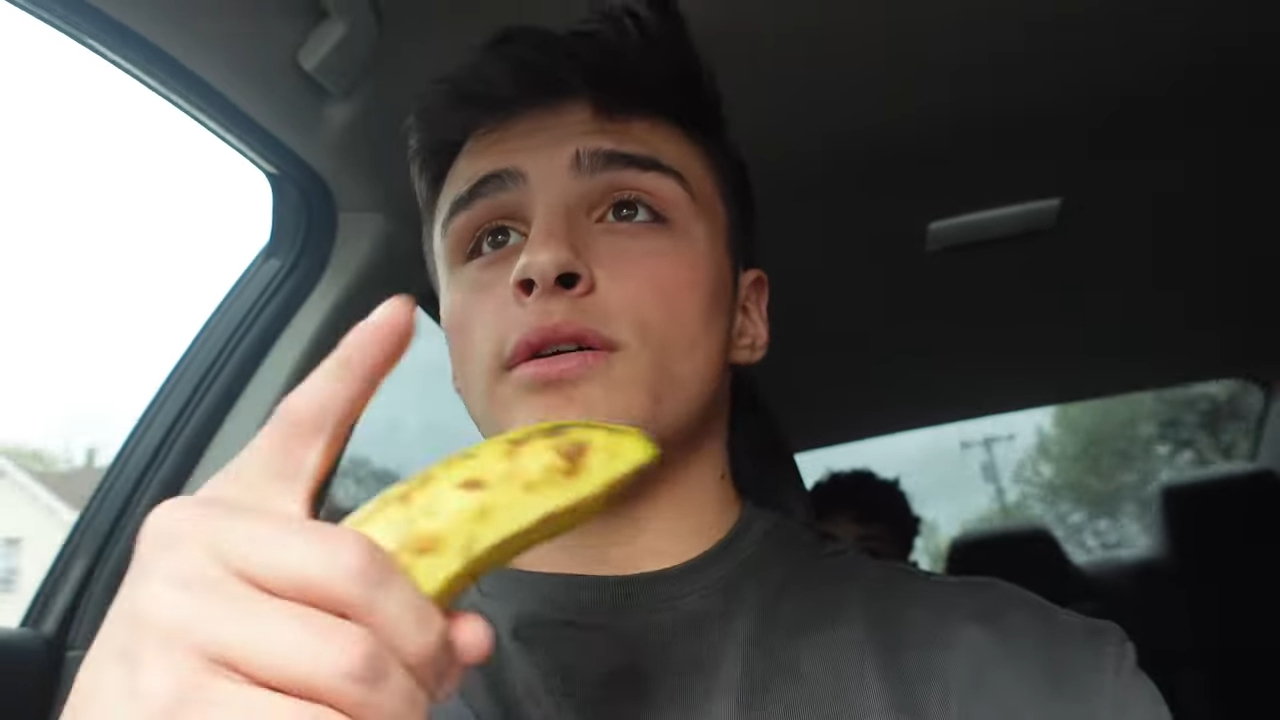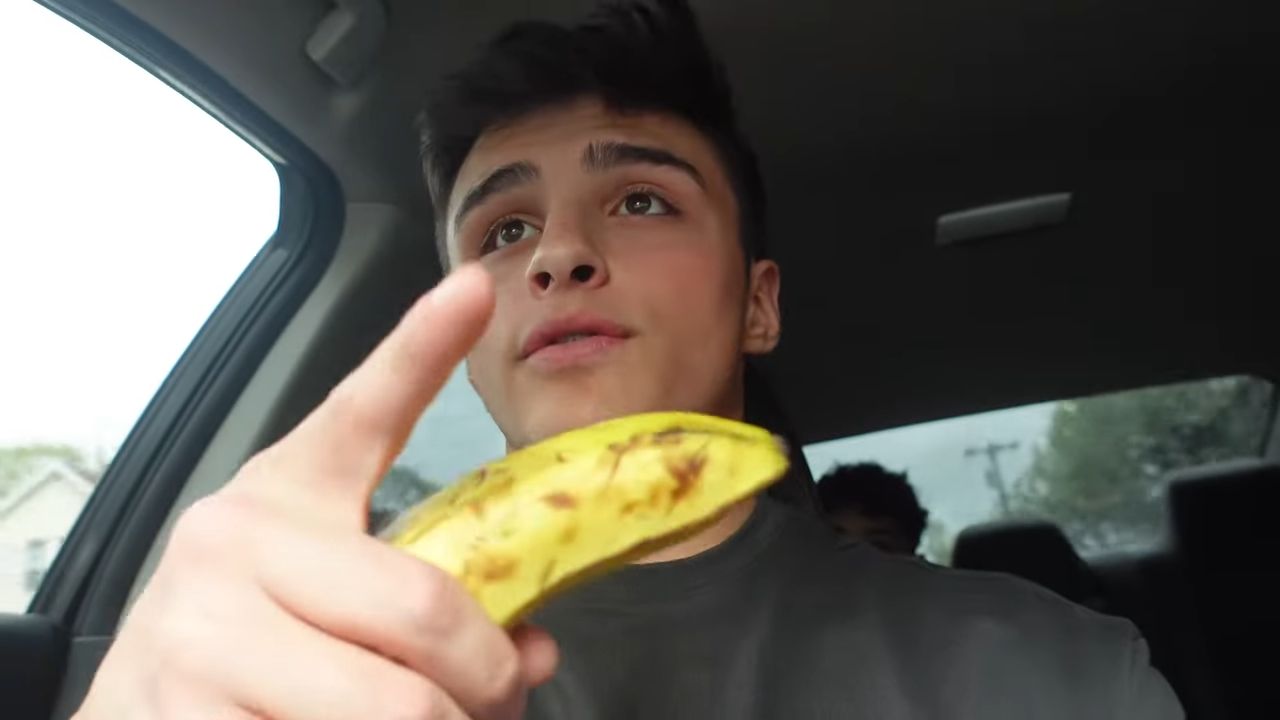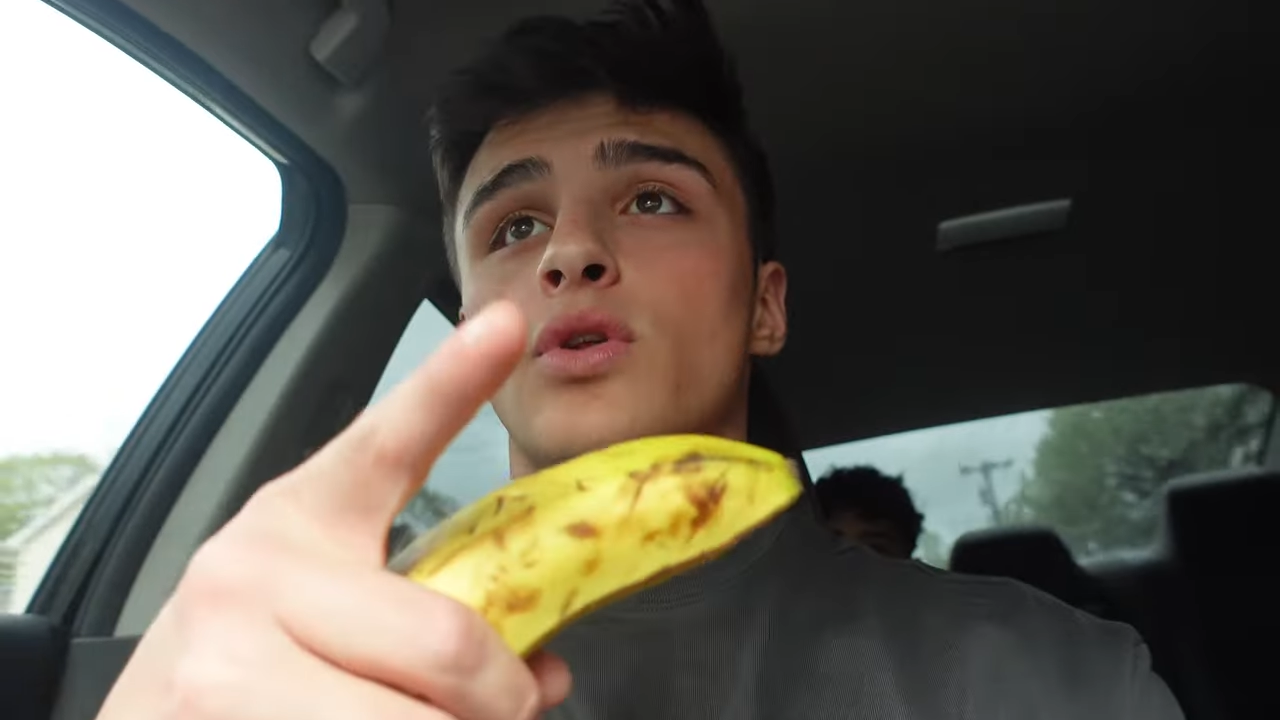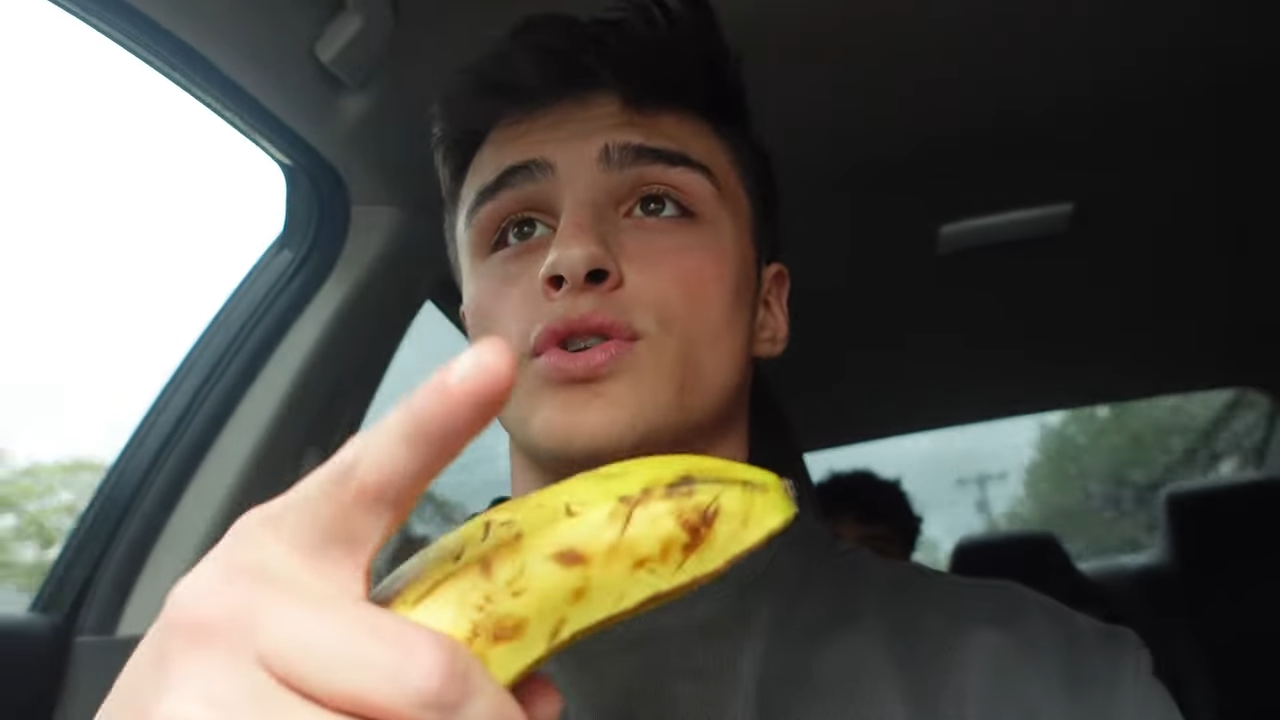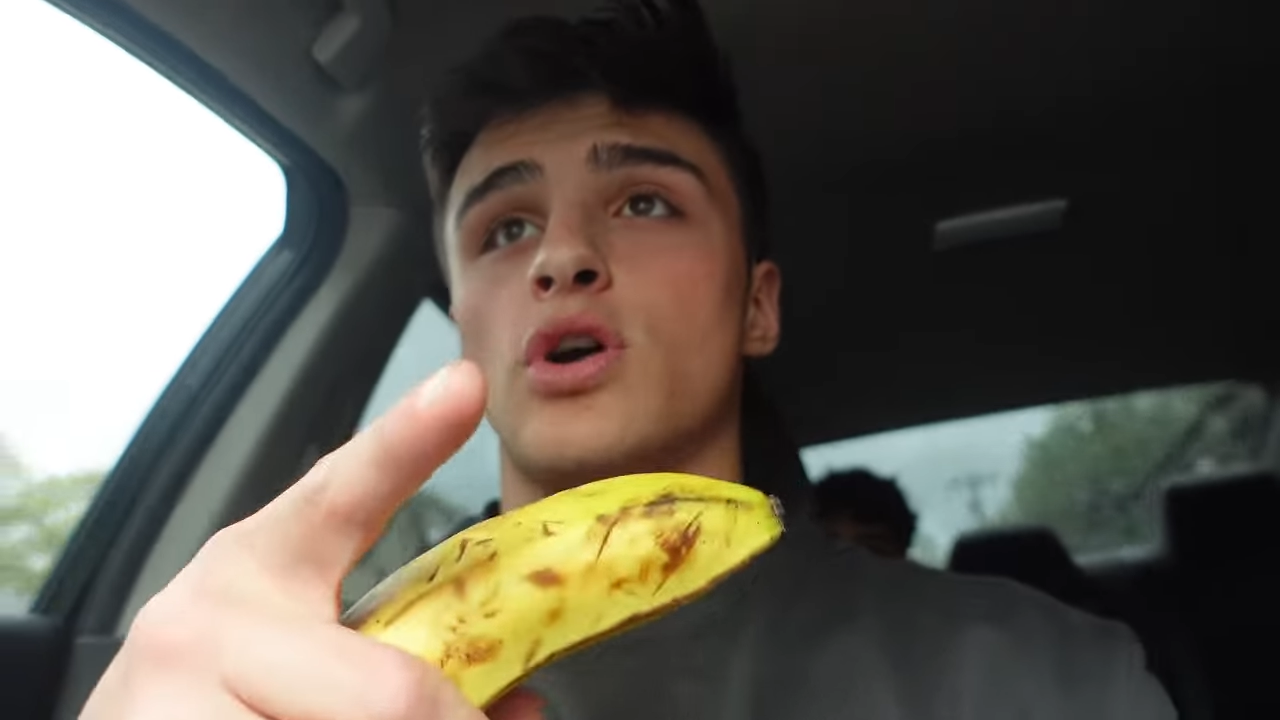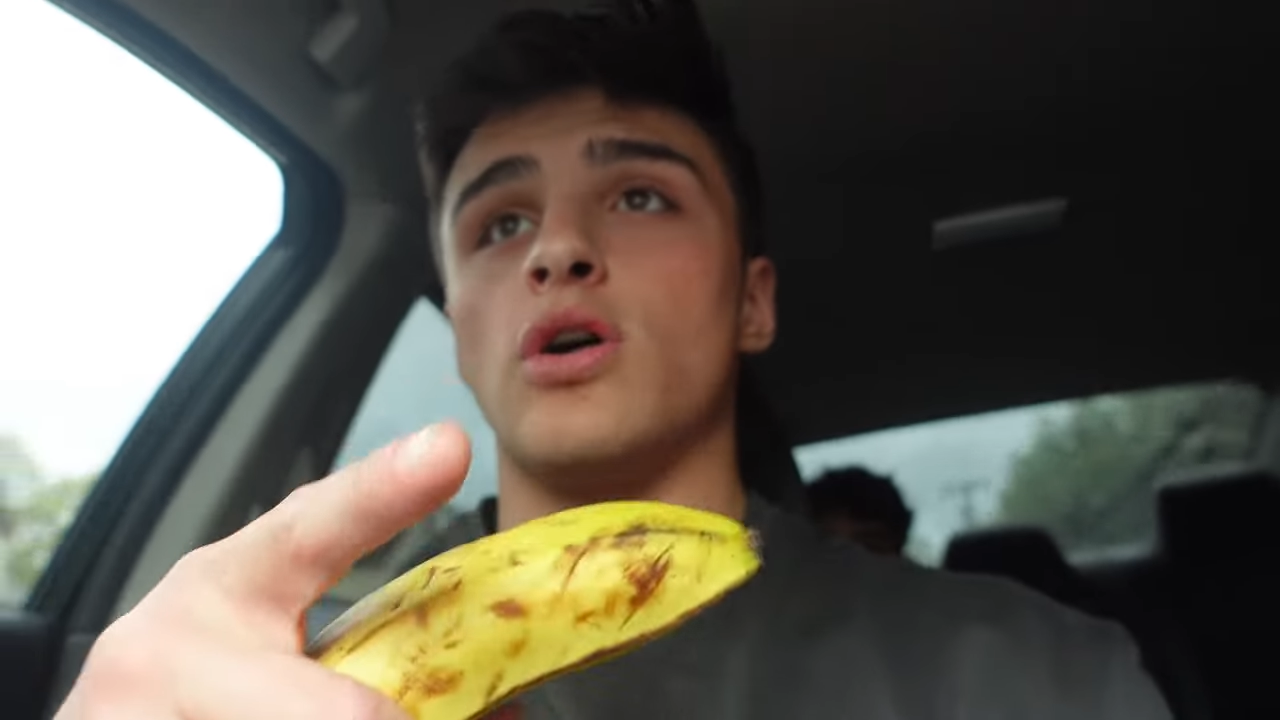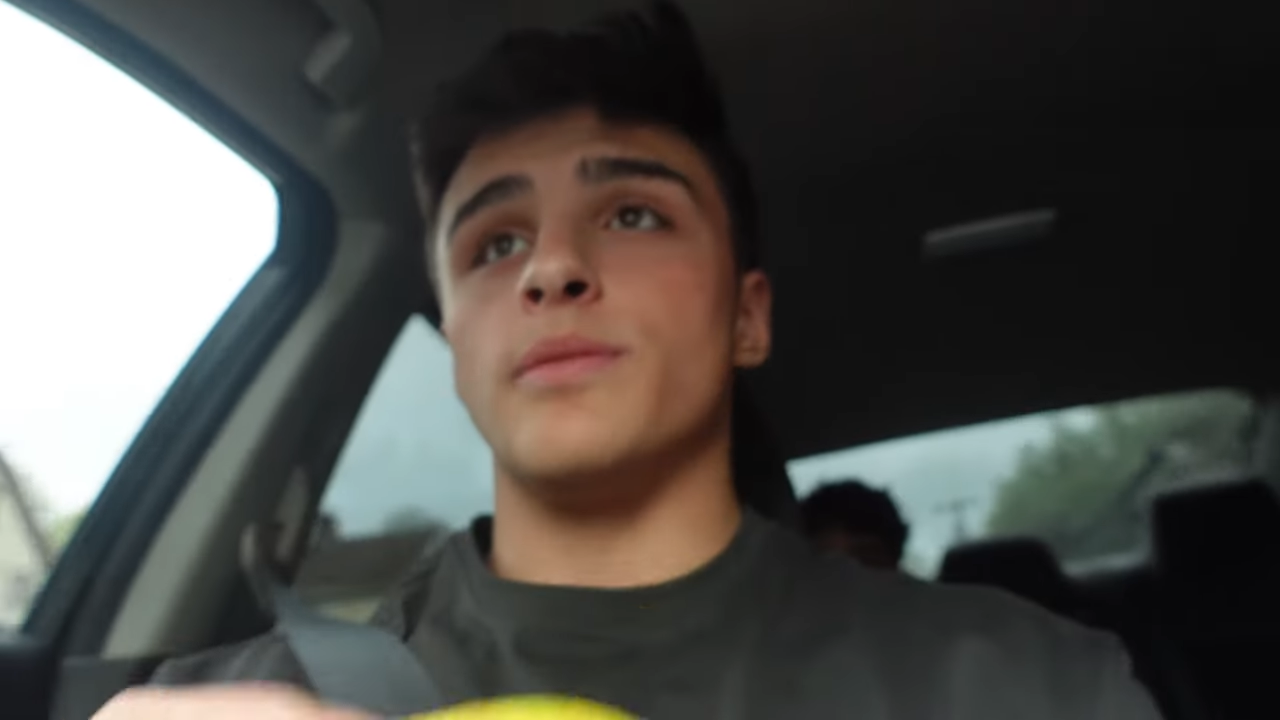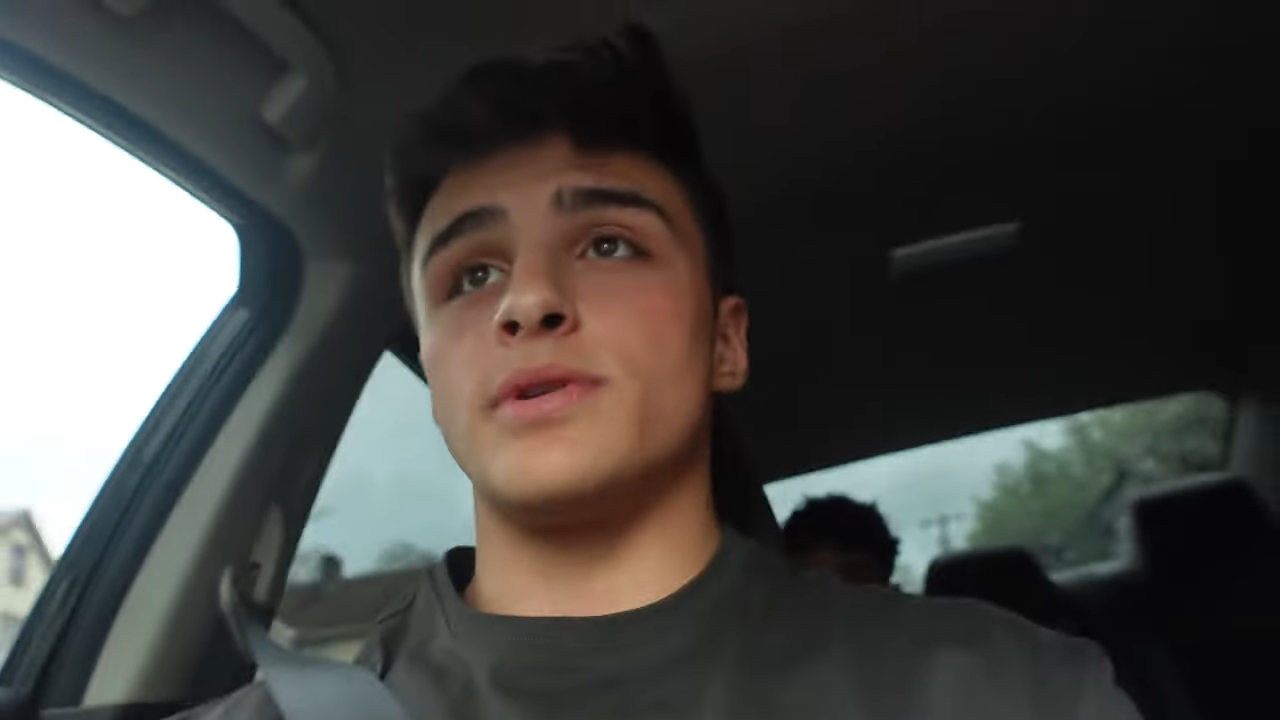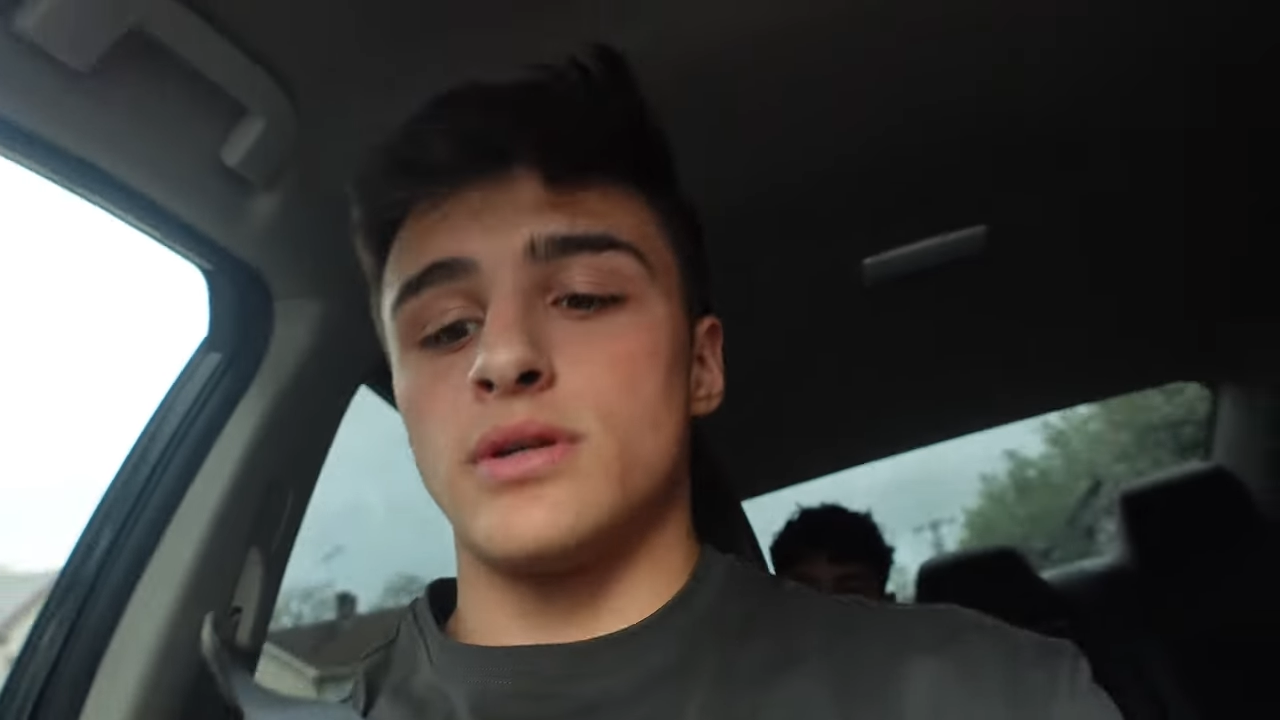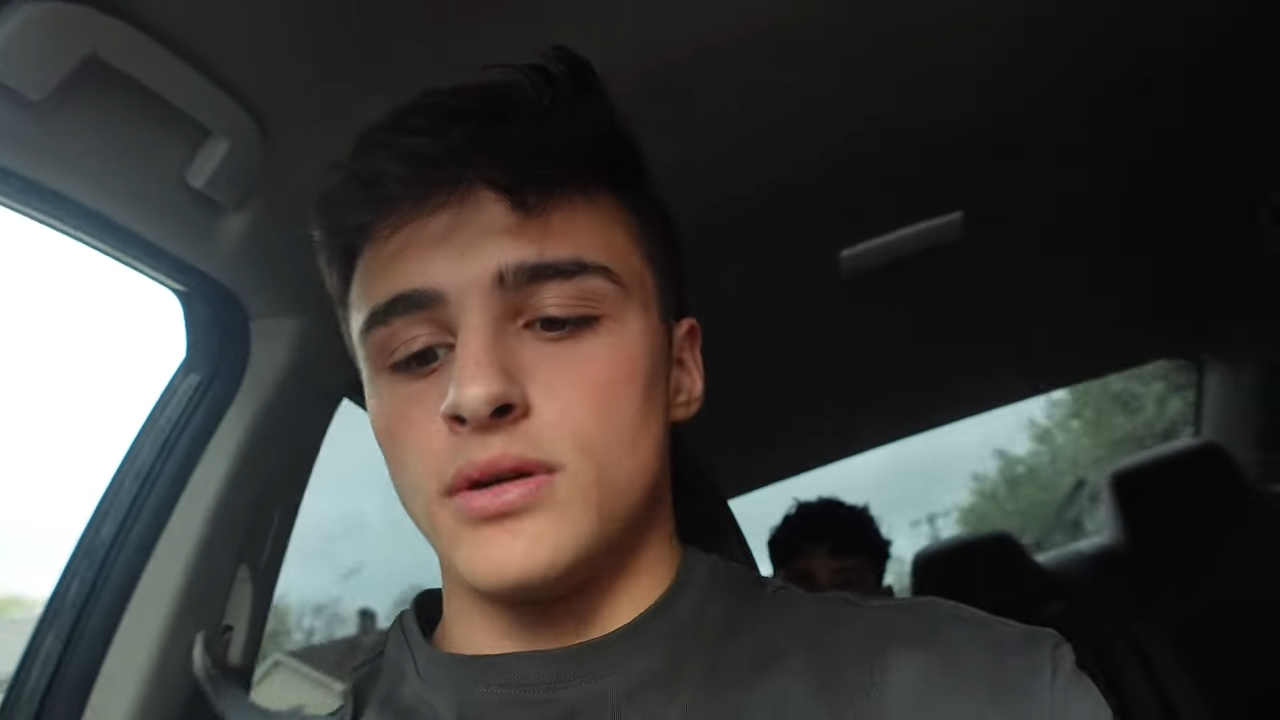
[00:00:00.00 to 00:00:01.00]
for those
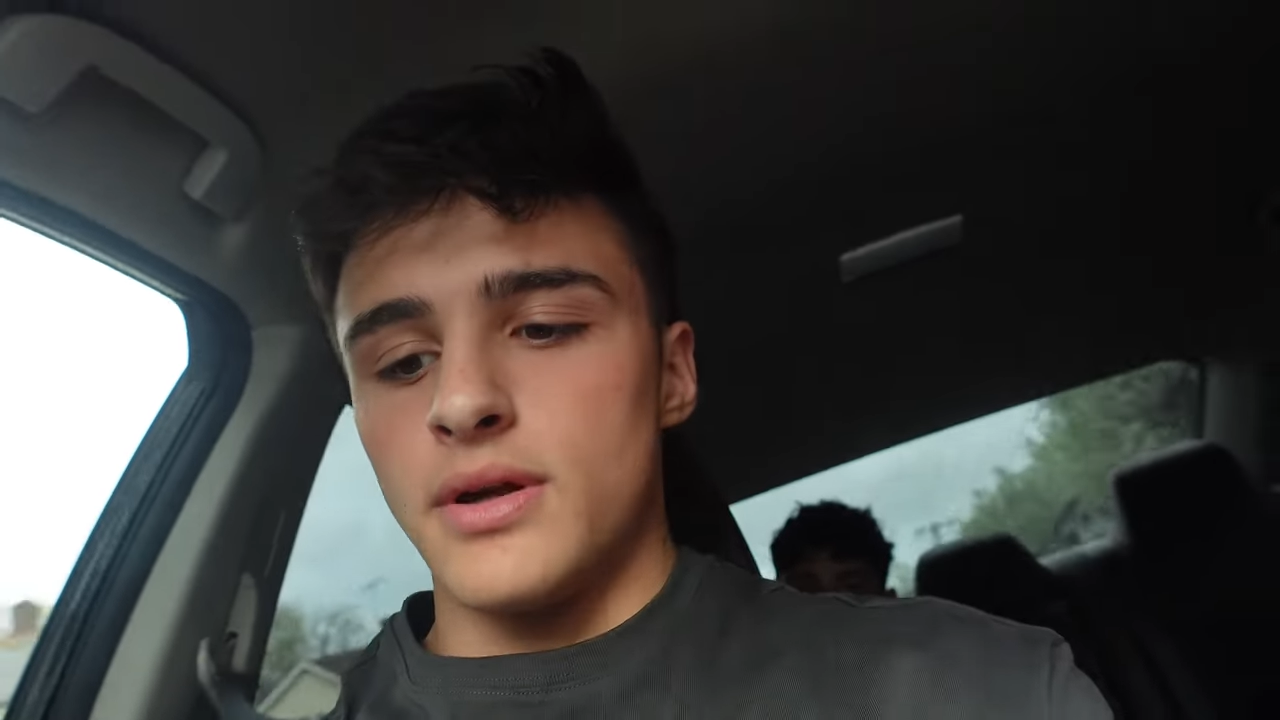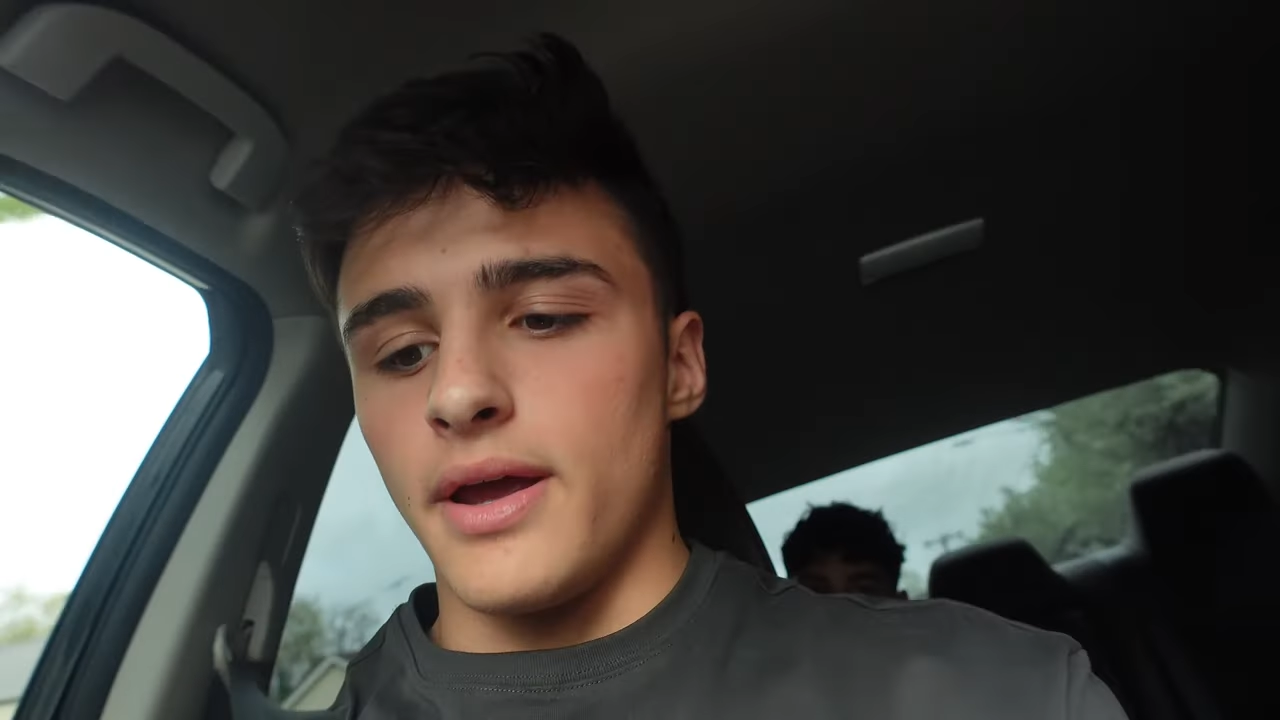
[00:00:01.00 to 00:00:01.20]
carbs.